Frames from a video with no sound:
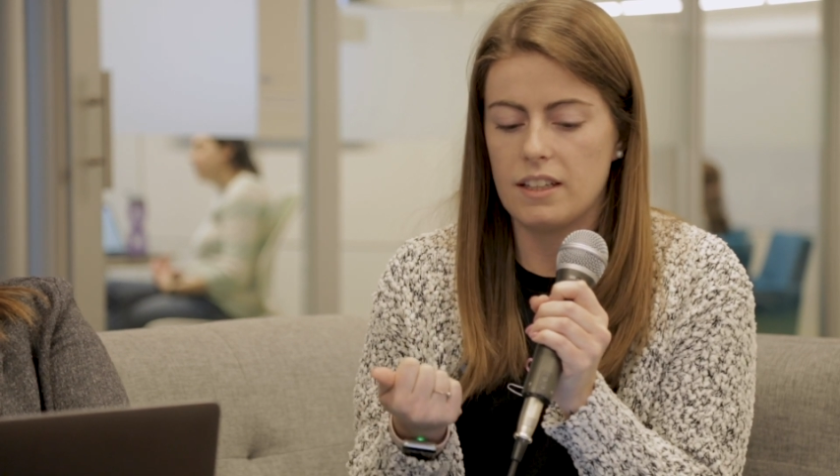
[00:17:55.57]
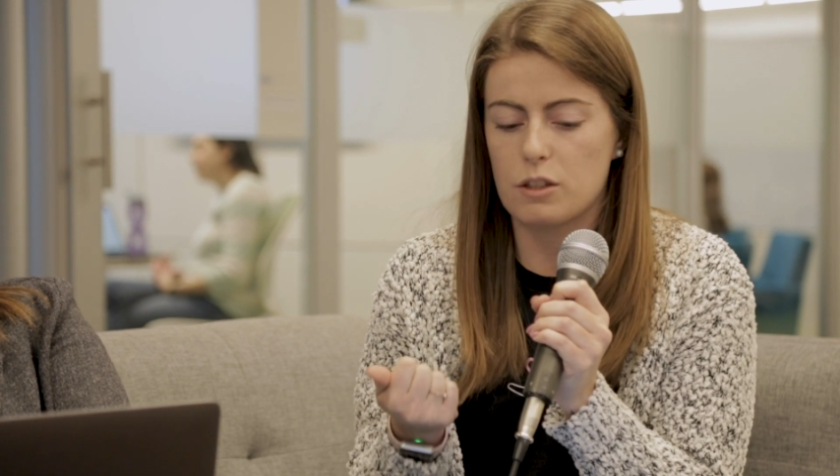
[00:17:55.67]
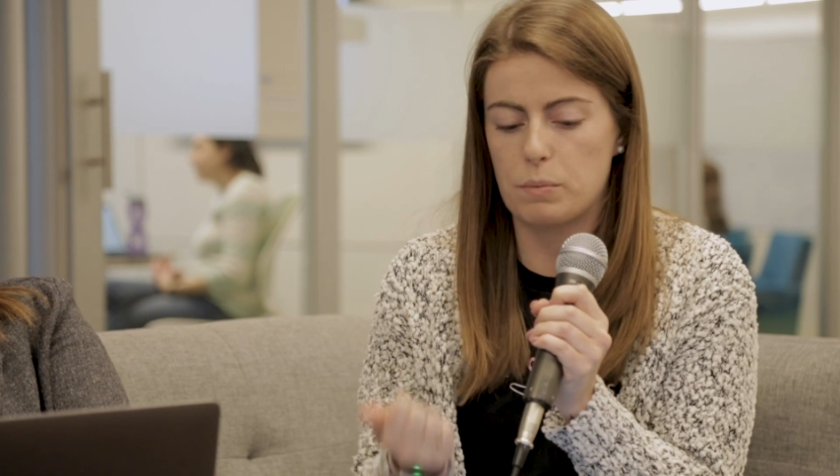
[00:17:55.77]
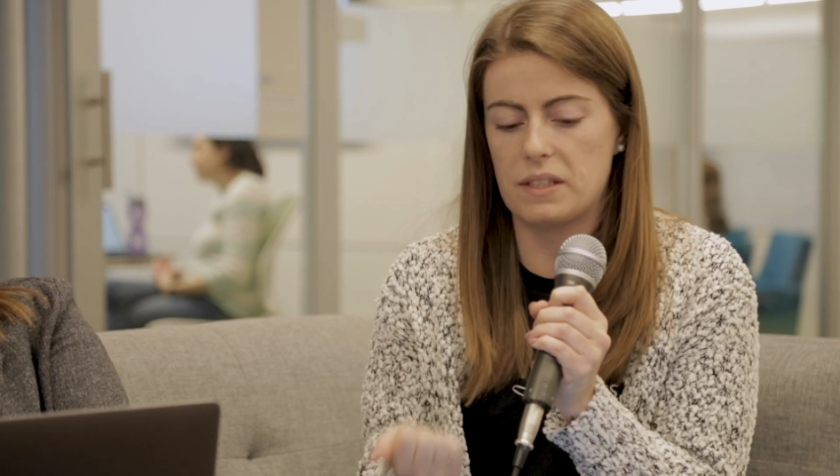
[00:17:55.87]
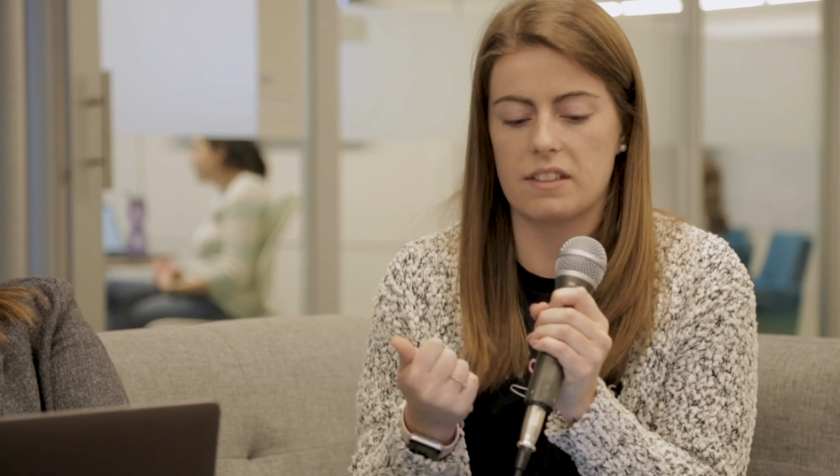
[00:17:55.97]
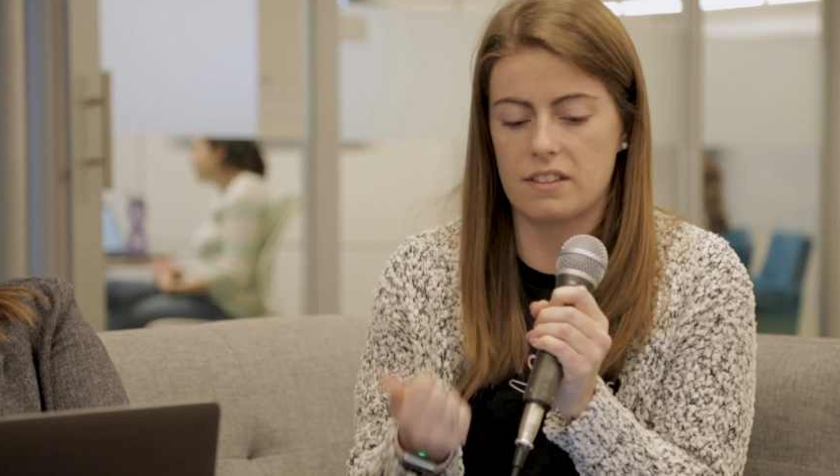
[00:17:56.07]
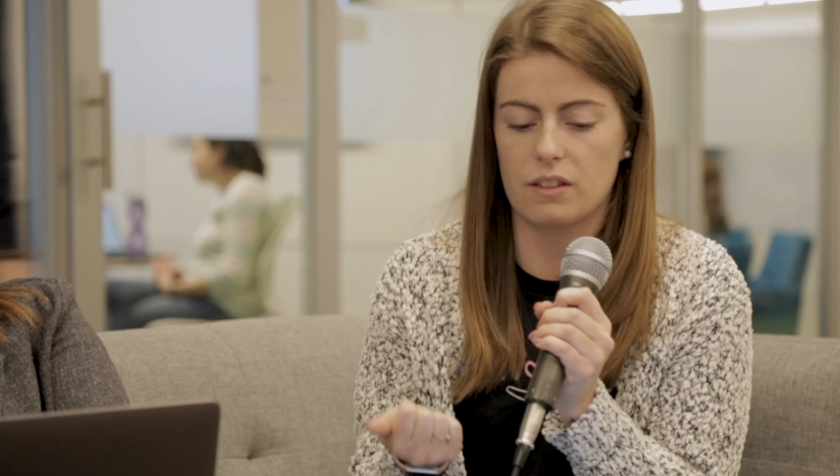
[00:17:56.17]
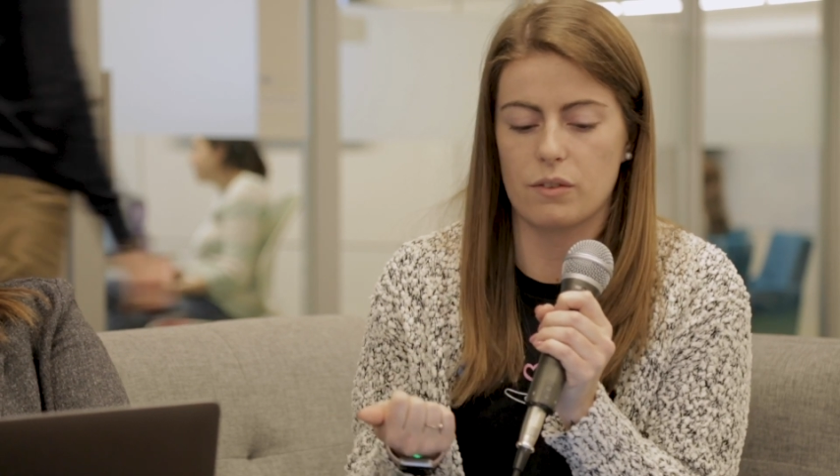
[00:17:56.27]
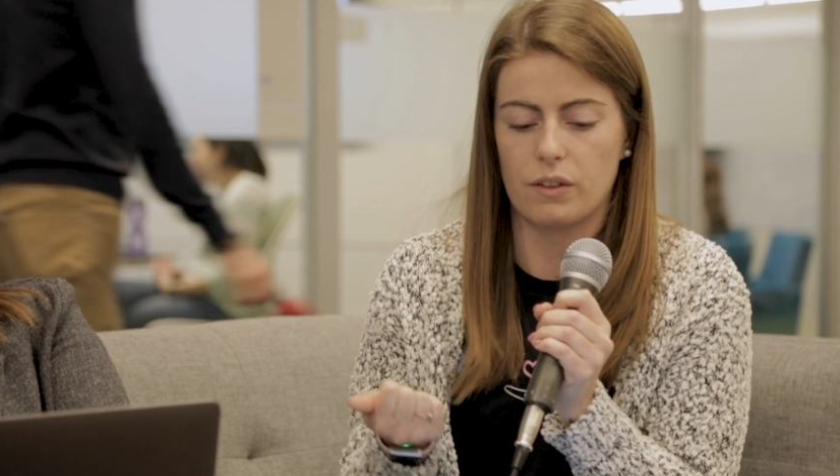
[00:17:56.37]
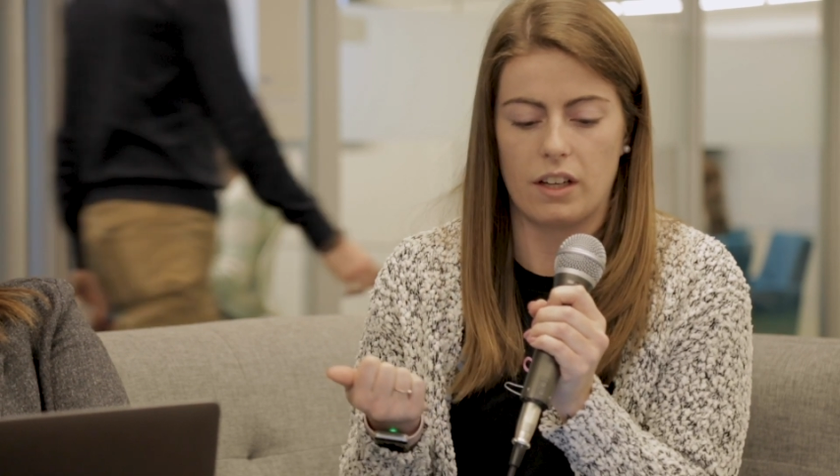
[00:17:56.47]
to be
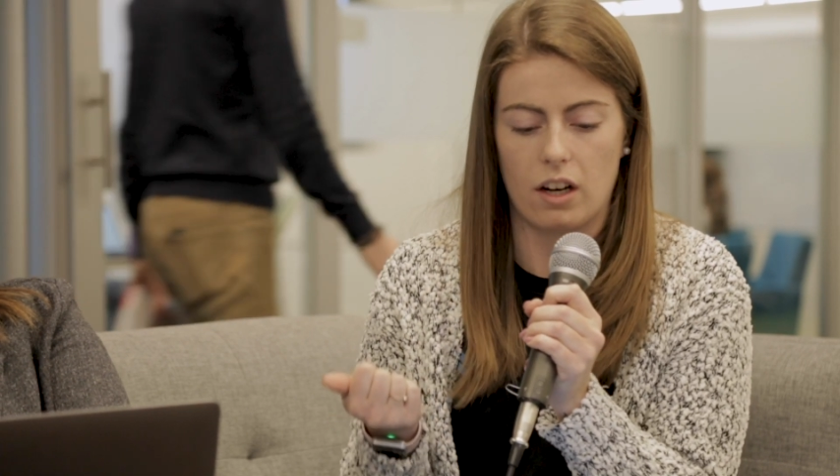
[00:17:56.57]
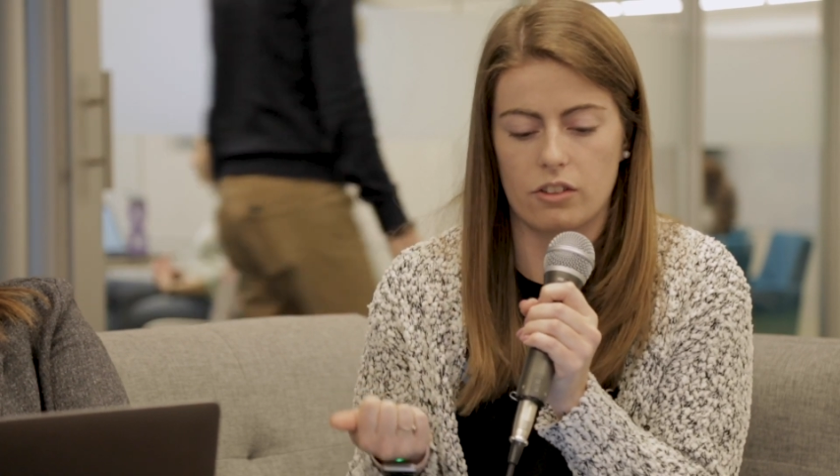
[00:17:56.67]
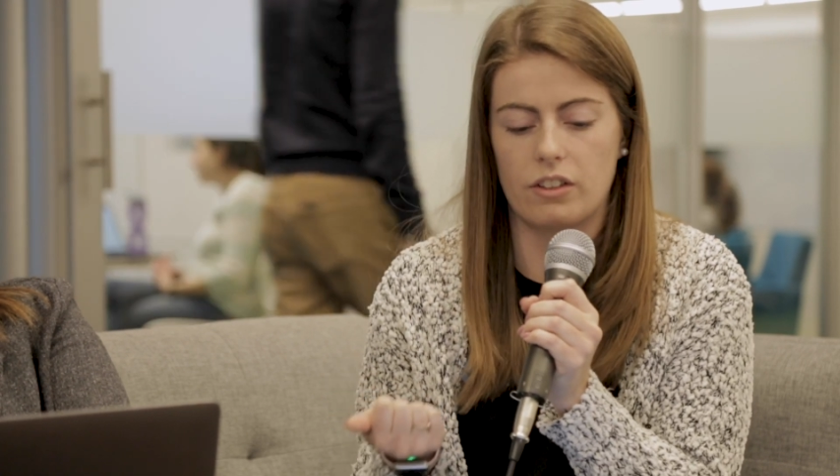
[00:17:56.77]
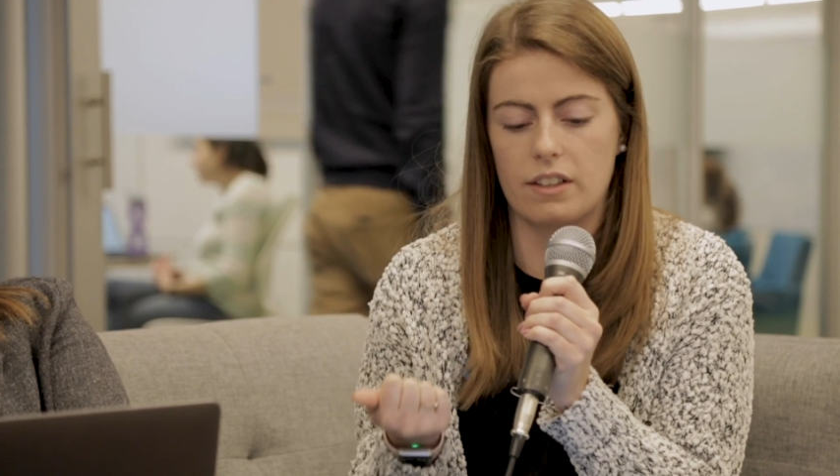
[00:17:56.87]
successful in the auction